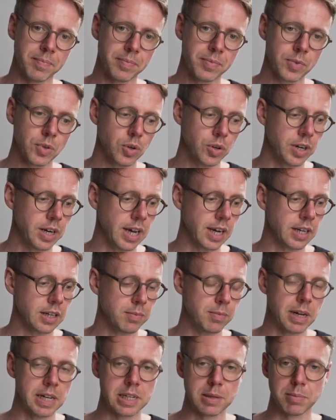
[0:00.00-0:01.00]
connect
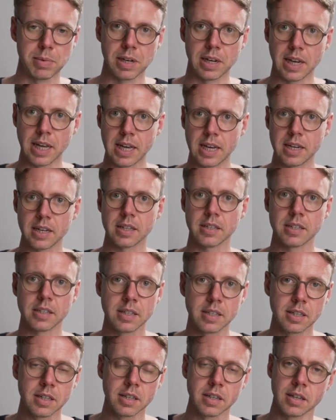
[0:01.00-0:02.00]
multiple layers.
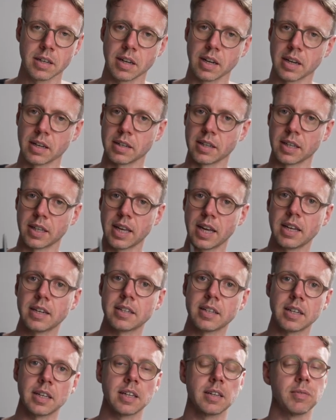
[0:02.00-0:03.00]
At the
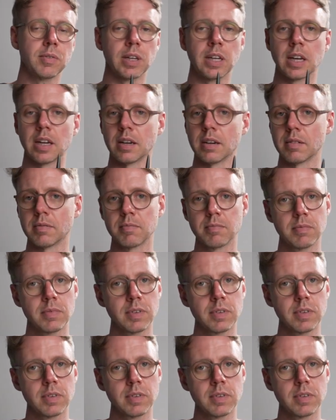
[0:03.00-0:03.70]
gating, we can